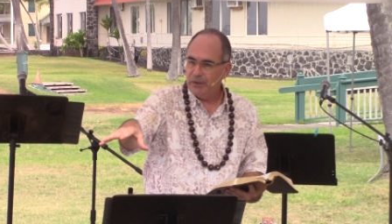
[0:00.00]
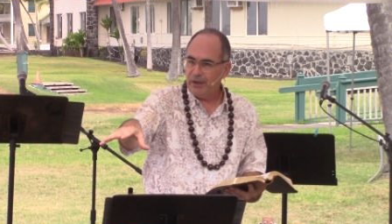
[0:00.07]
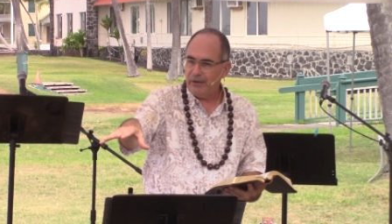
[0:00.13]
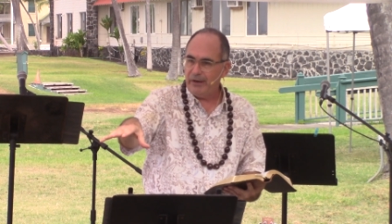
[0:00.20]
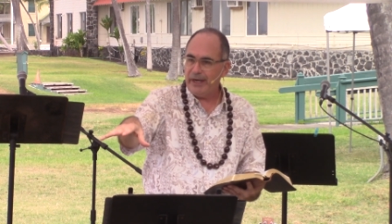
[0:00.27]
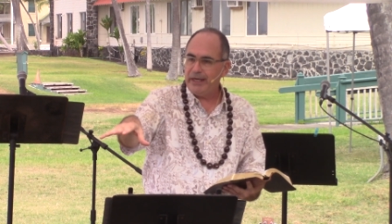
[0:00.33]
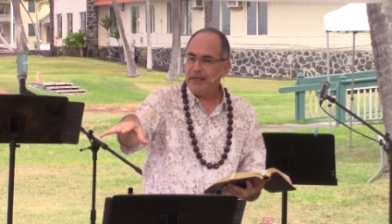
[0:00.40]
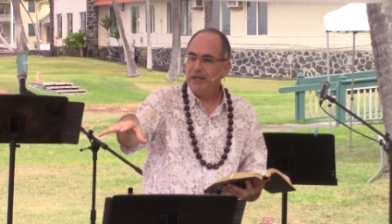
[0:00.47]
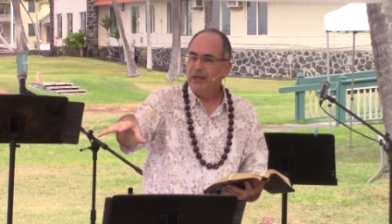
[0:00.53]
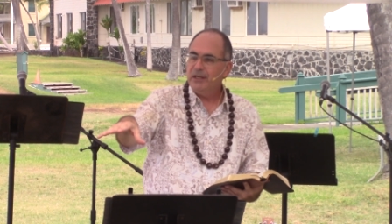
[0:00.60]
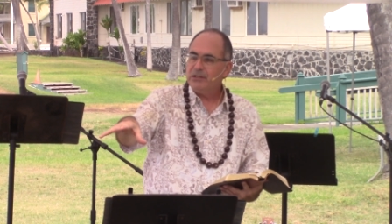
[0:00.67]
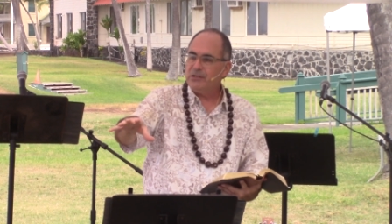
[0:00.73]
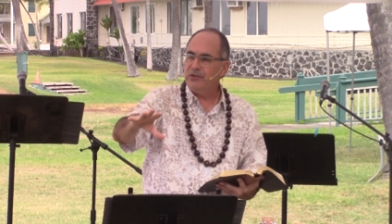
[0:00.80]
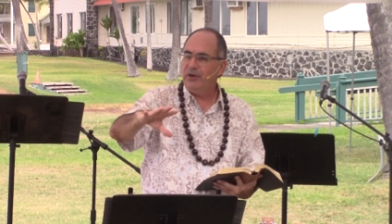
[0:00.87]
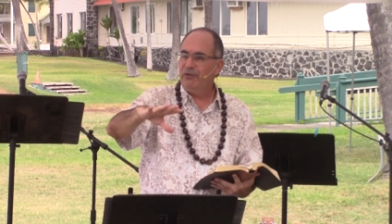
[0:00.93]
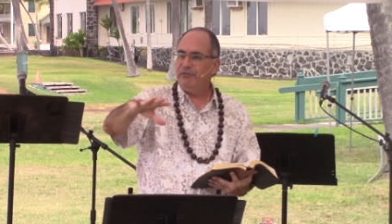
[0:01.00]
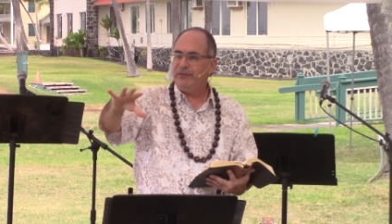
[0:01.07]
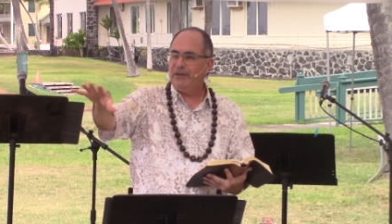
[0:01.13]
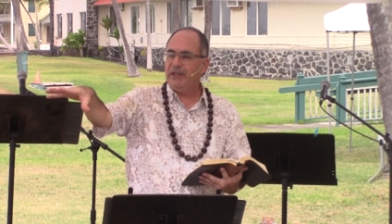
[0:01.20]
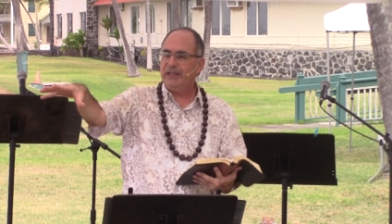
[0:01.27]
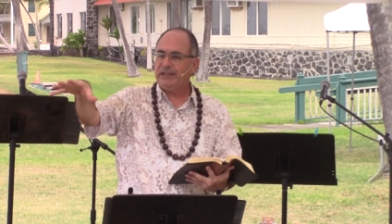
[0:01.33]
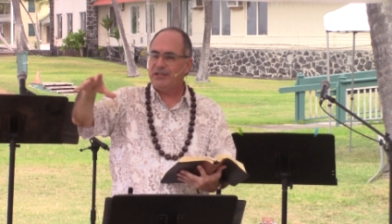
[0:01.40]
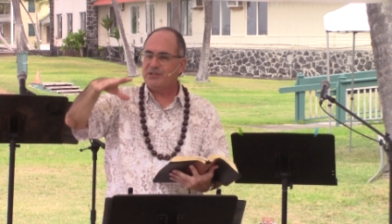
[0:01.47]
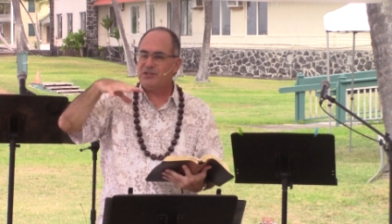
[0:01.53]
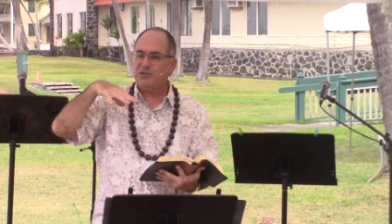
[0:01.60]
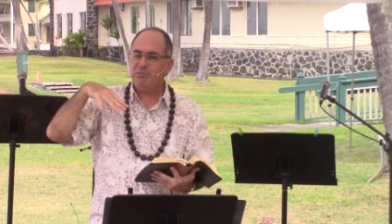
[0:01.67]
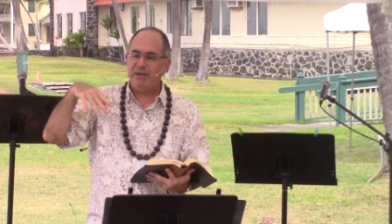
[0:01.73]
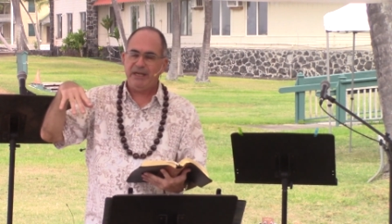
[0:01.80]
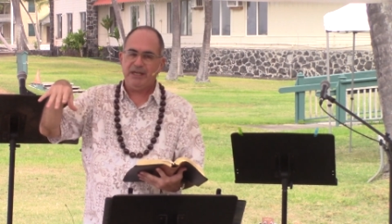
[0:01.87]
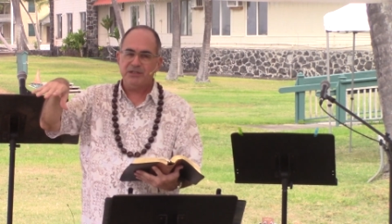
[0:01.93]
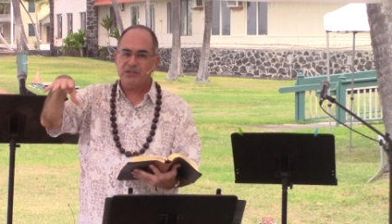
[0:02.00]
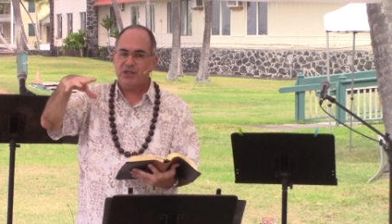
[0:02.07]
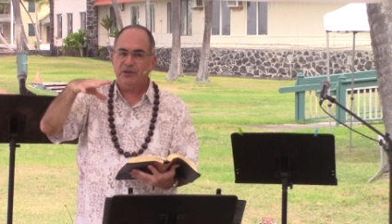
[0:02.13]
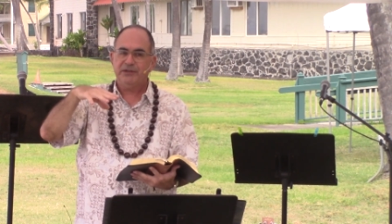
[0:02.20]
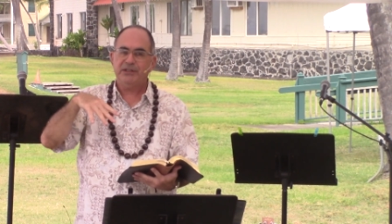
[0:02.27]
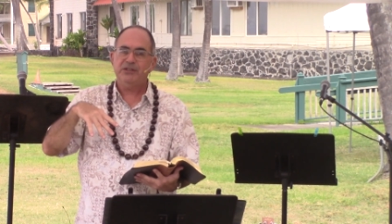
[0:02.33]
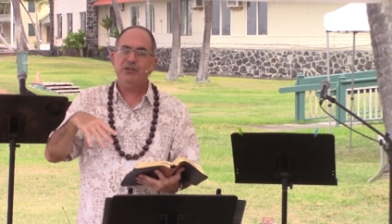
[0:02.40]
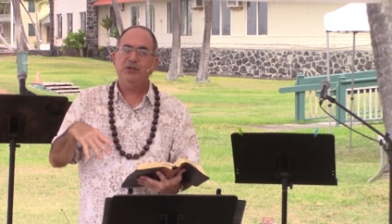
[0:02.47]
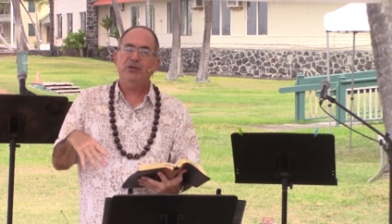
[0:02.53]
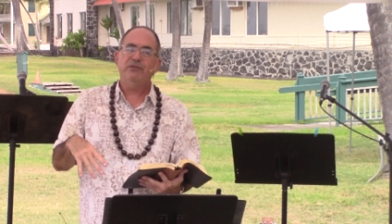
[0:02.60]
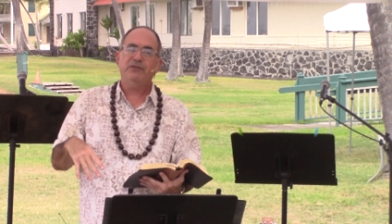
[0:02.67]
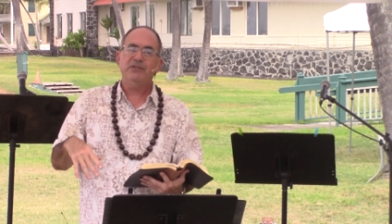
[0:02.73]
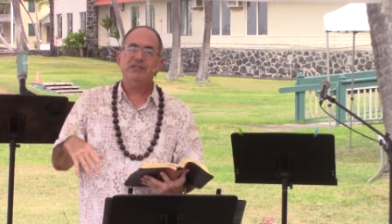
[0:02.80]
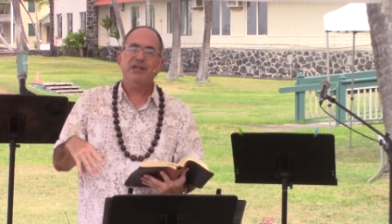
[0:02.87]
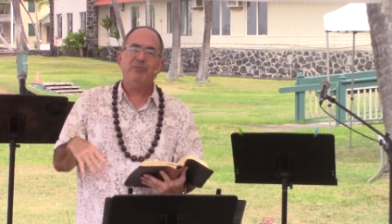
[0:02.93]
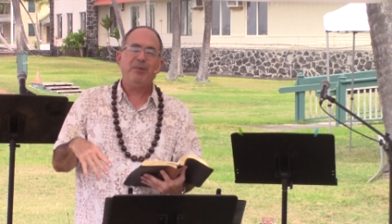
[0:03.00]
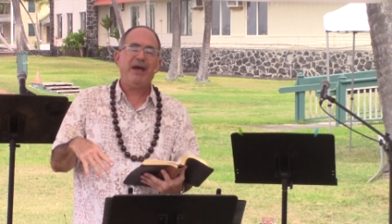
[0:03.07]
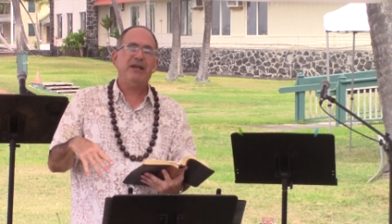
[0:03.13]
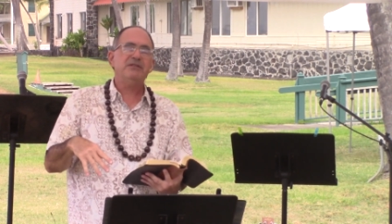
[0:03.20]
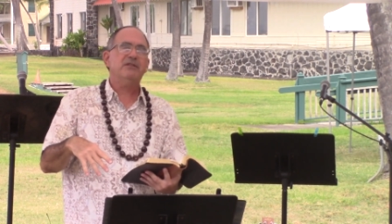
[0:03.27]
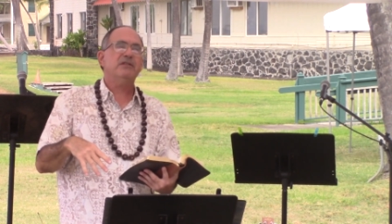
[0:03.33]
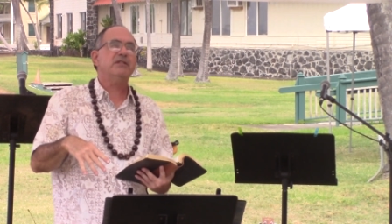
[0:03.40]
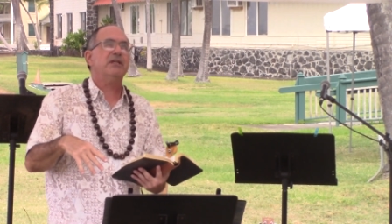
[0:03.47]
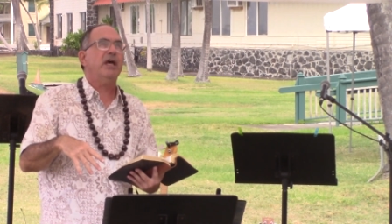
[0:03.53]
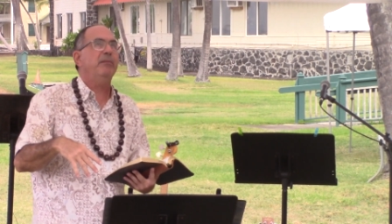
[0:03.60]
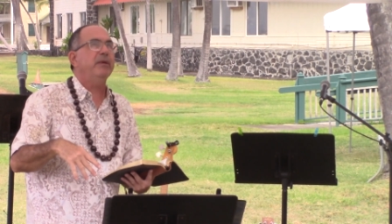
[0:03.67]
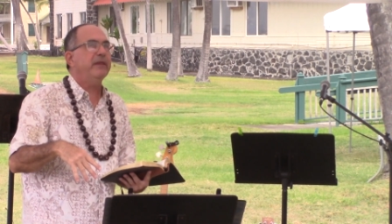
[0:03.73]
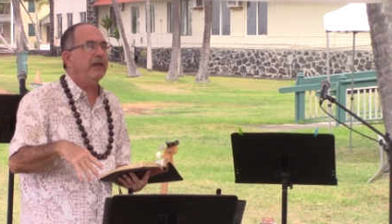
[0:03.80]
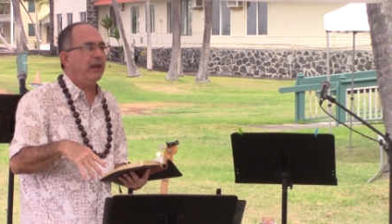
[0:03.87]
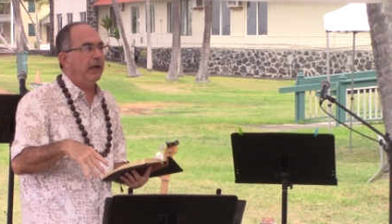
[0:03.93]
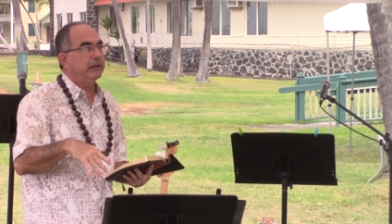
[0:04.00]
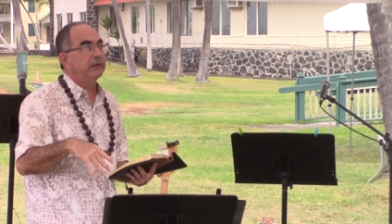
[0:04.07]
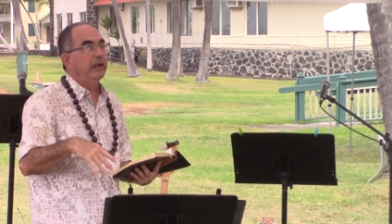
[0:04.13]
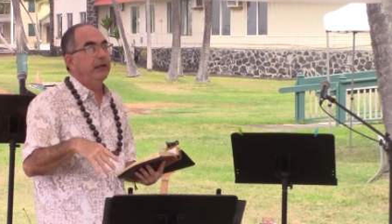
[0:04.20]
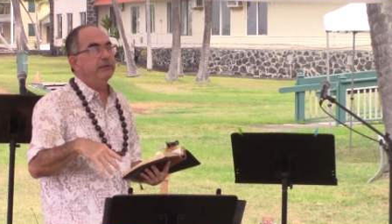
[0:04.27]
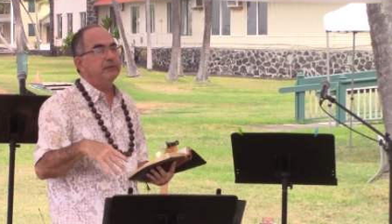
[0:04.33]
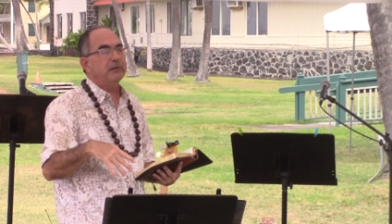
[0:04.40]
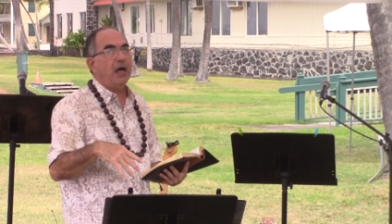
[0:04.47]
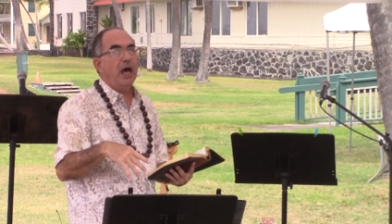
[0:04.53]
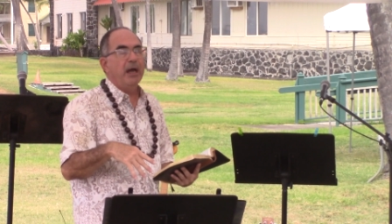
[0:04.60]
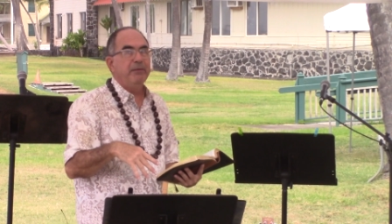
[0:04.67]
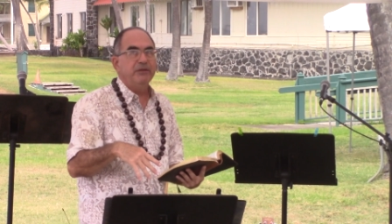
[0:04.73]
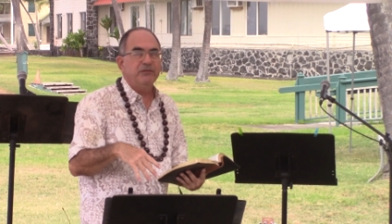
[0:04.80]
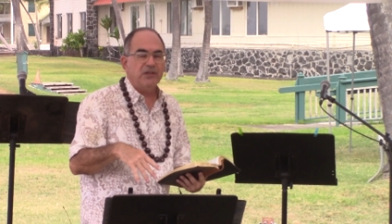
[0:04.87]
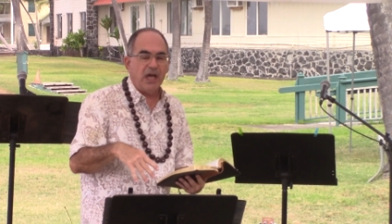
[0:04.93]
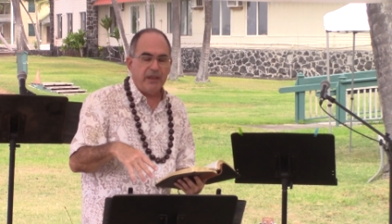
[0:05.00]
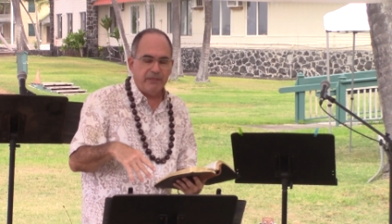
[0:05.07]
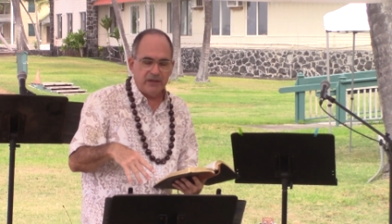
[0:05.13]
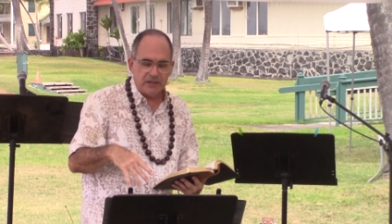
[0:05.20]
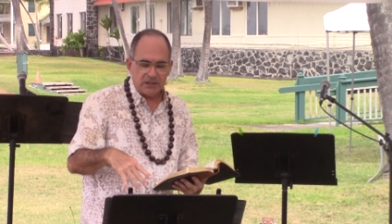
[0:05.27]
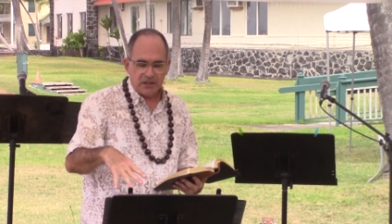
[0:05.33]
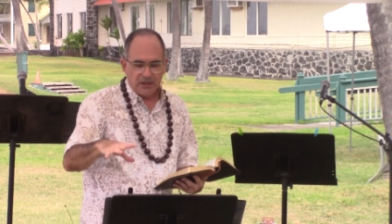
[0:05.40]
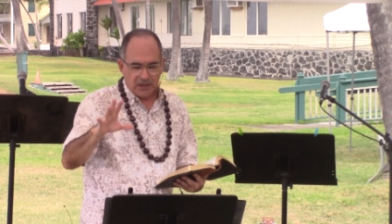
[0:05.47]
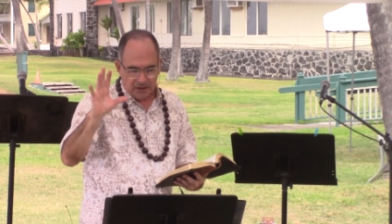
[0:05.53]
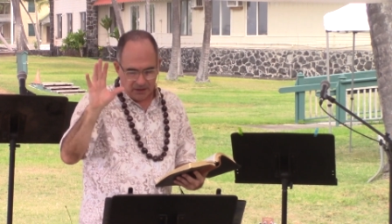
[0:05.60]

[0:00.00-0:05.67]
All right. So don't feel like this is being insulting to you if you say, Pastor, this has got to be the 19th time you've said this.